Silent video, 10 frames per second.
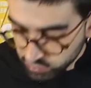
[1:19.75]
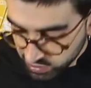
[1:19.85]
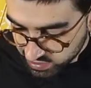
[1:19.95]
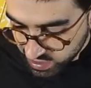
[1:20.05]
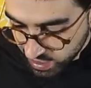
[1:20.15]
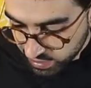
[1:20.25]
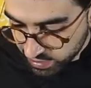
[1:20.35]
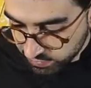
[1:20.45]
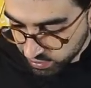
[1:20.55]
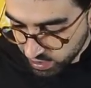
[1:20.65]
this
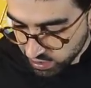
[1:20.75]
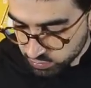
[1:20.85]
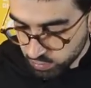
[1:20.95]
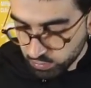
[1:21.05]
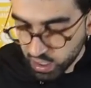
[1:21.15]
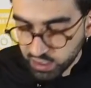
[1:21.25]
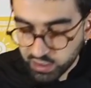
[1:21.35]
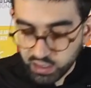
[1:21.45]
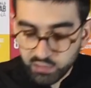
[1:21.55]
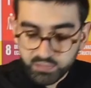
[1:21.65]
garlic that has been
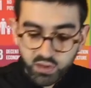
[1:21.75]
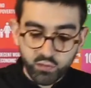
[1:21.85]
marinated